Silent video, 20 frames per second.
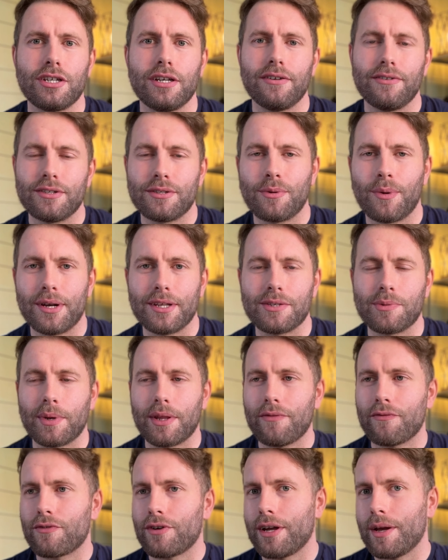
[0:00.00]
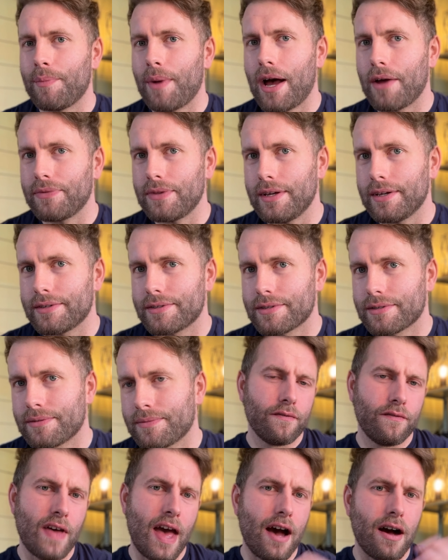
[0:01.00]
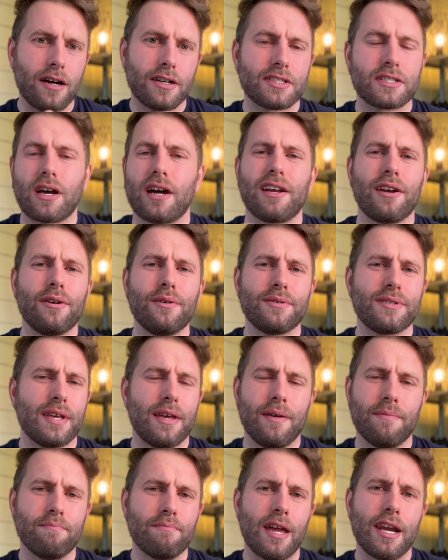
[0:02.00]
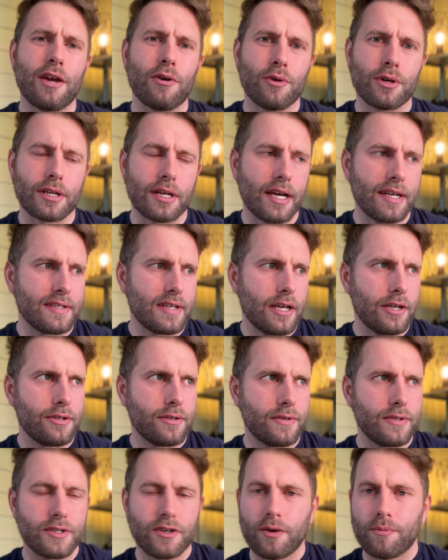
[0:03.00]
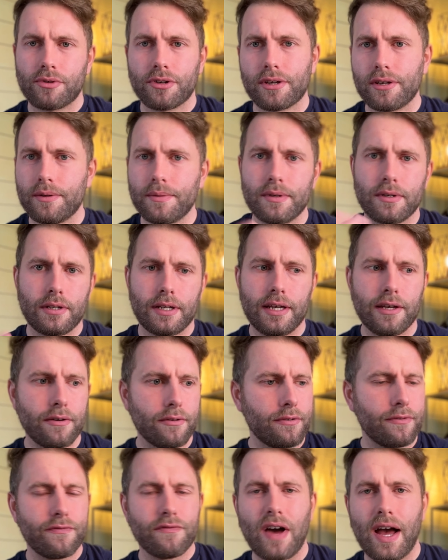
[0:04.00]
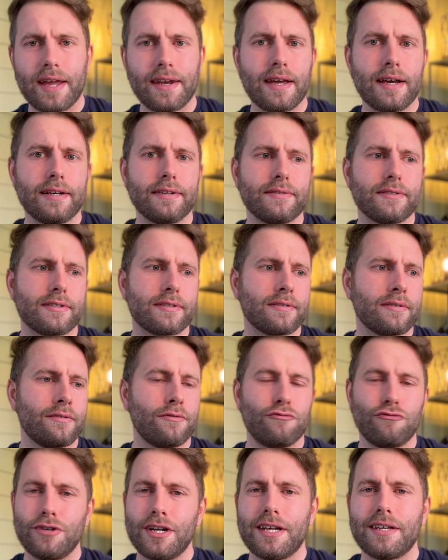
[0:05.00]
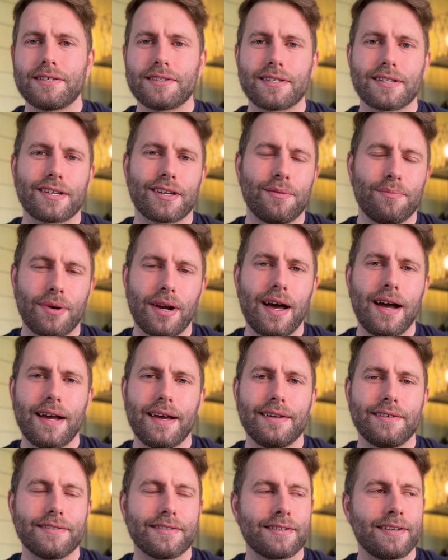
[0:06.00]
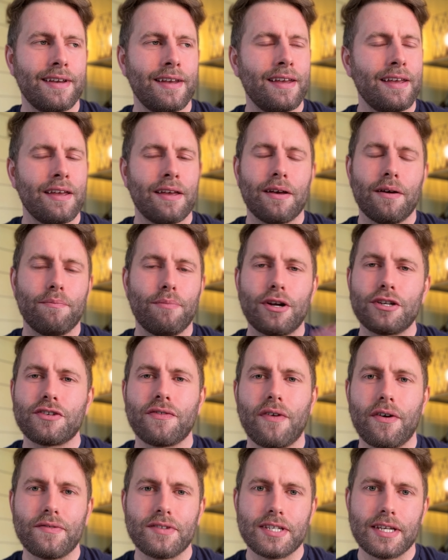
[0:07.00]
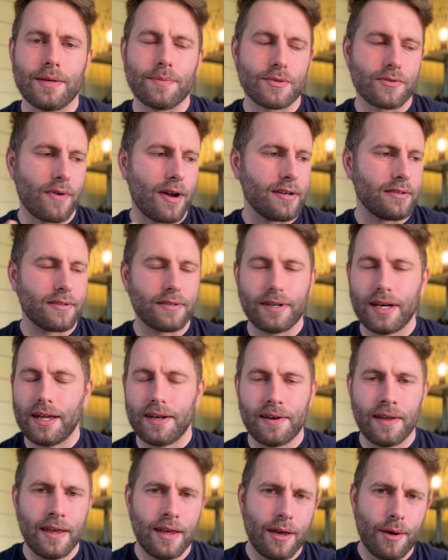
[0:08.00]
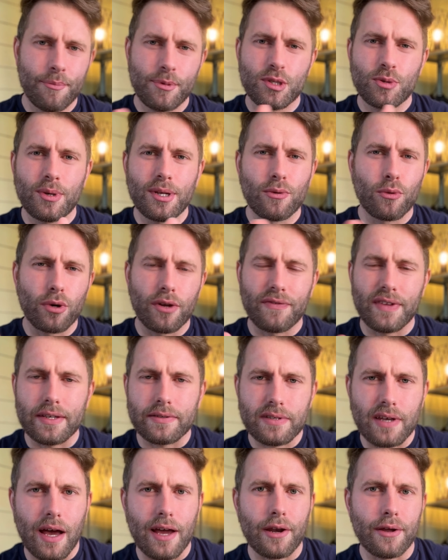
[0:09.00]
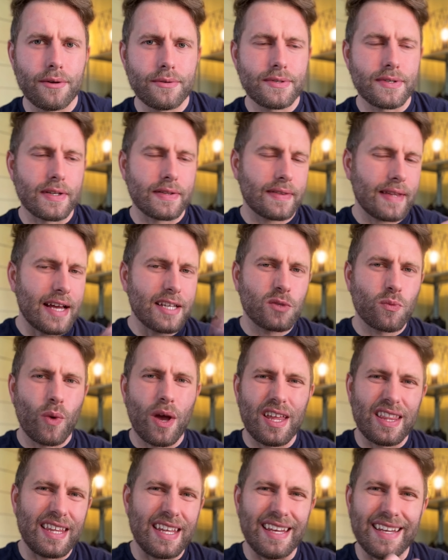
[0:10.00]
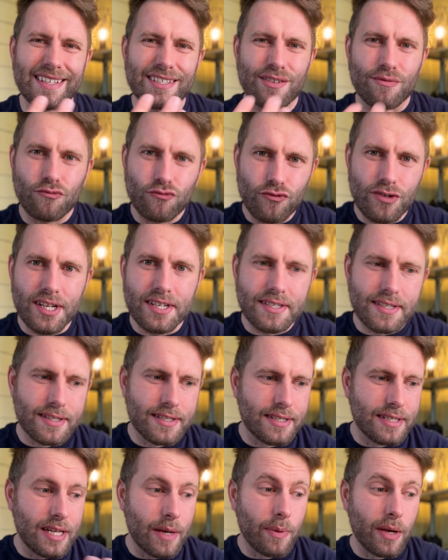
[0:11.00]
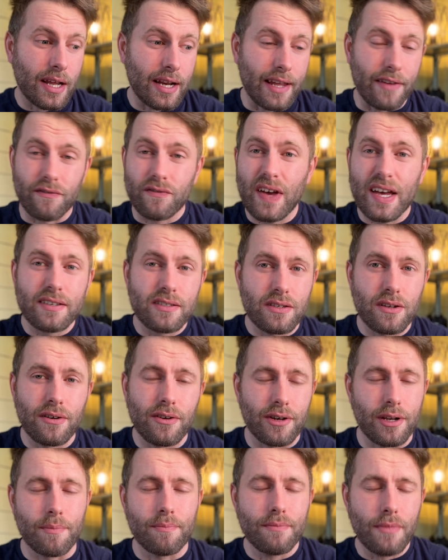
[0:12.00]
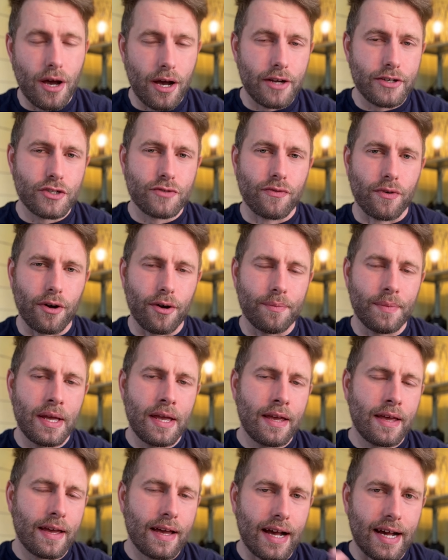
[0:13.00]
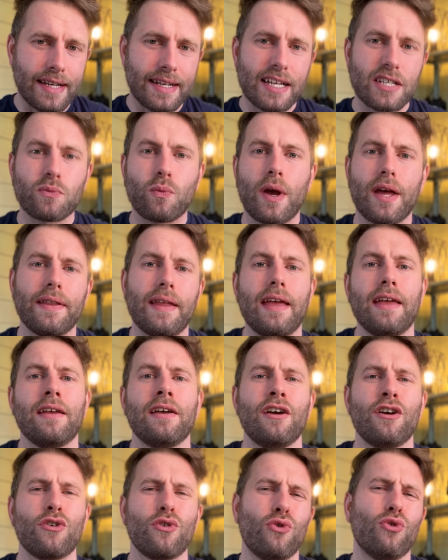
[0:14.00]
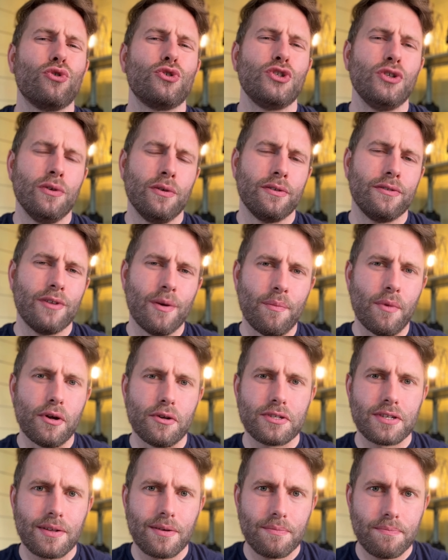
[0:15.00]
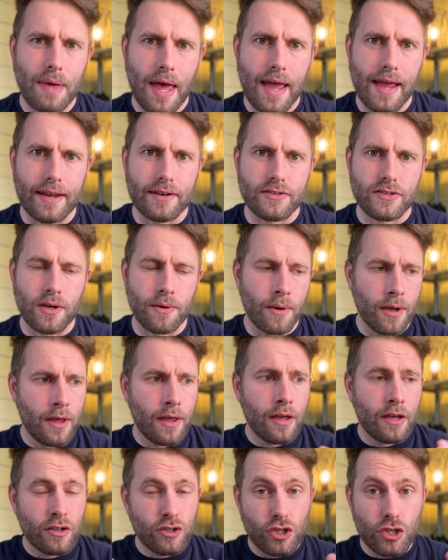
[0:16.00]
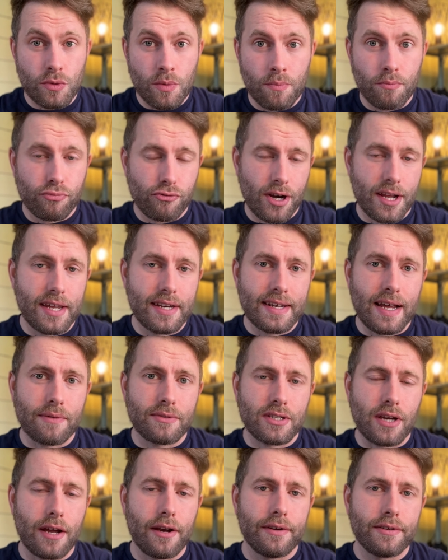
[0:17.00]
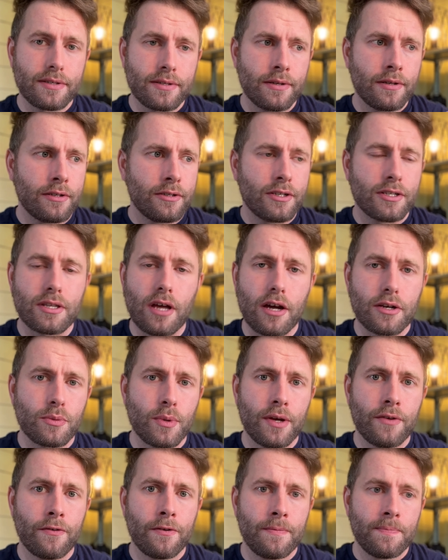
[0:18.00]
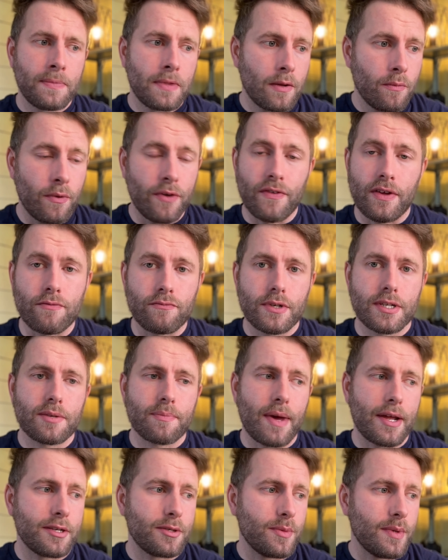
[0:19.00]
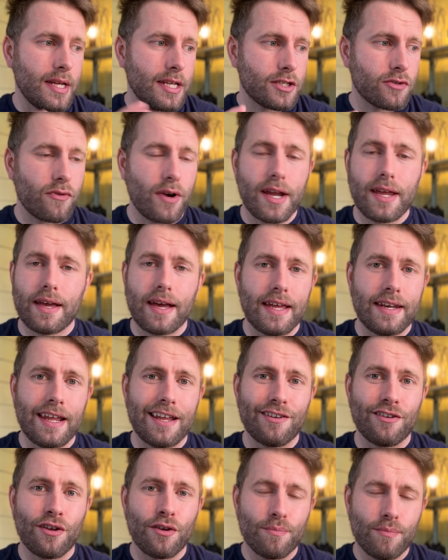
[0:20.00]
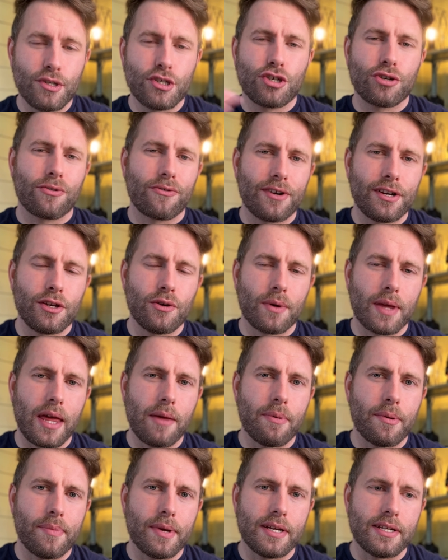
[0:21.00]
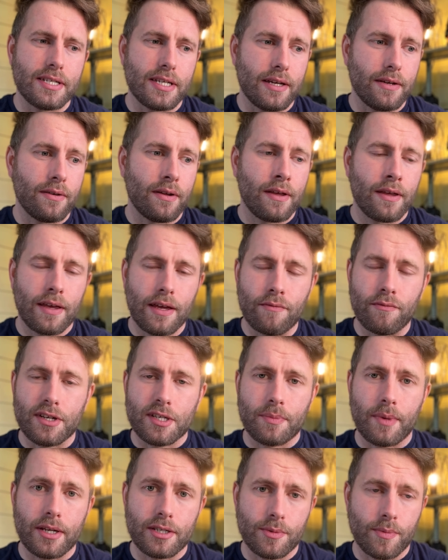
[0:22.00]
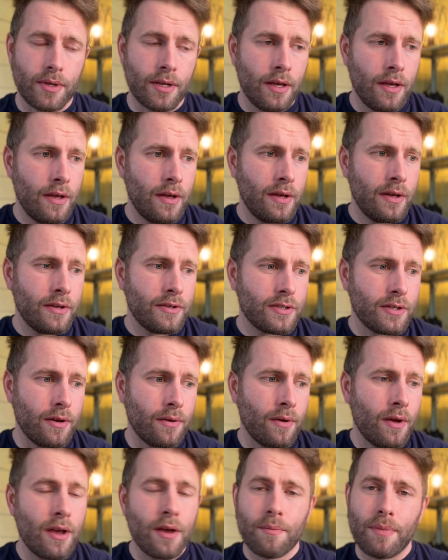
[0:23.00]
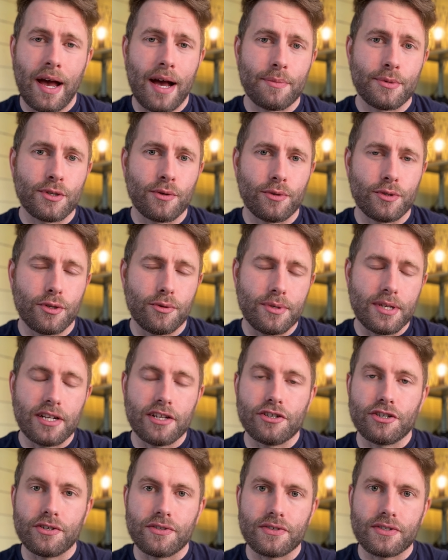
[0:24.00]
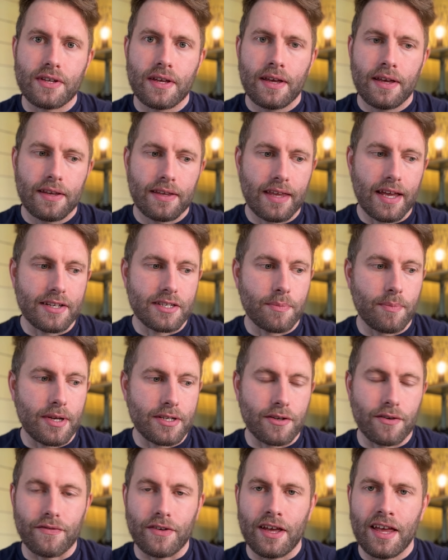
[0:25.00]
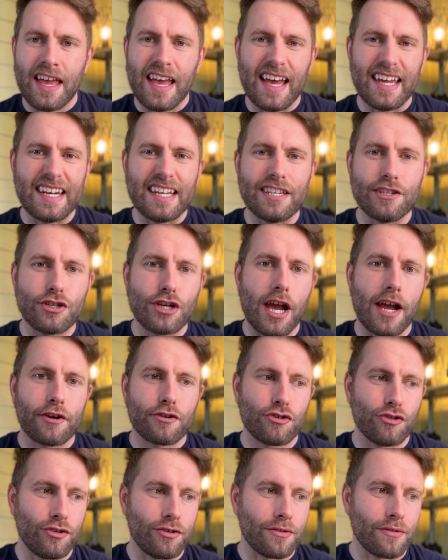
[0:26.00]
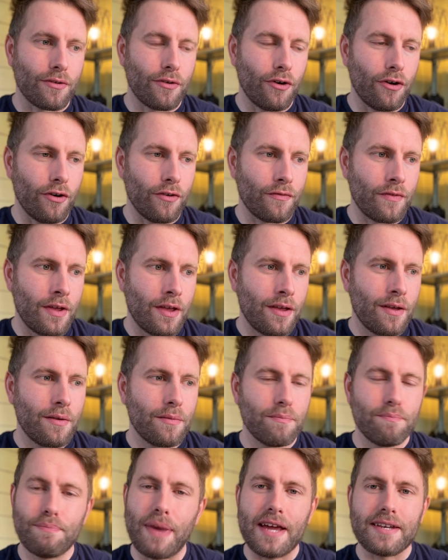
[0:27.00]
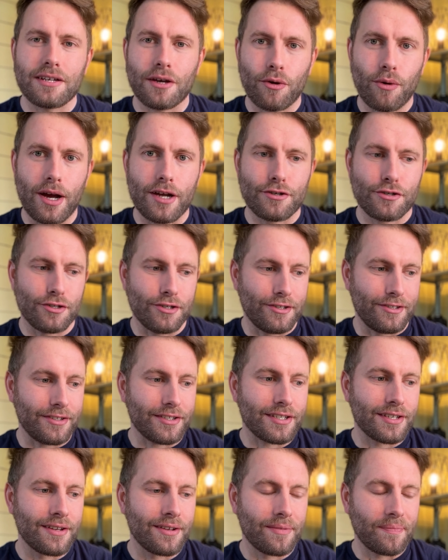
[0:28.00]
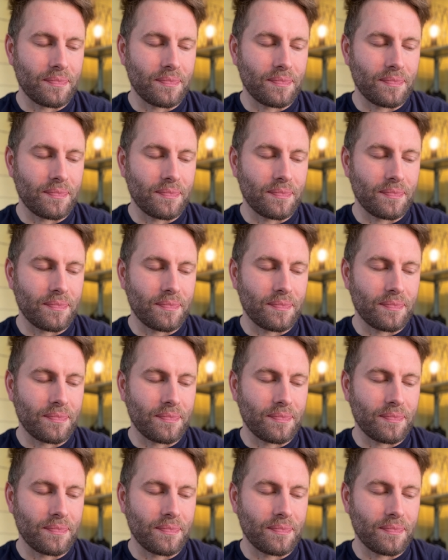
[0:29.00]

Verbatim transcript: year in twenty twenty-three about this. There are silos in many organizations. You've got procurement, legal, finance, risk, compliance, a bunch of other teams, right? And in between all of these silos, that's where these risks typically fester and emerge from. And that's where they cause you the most pain. So just breaking down silos to start with within risk management is great, and then maturing your capability in risk management. So perhaps your due diligence gets a bit of a, an injection of better questions.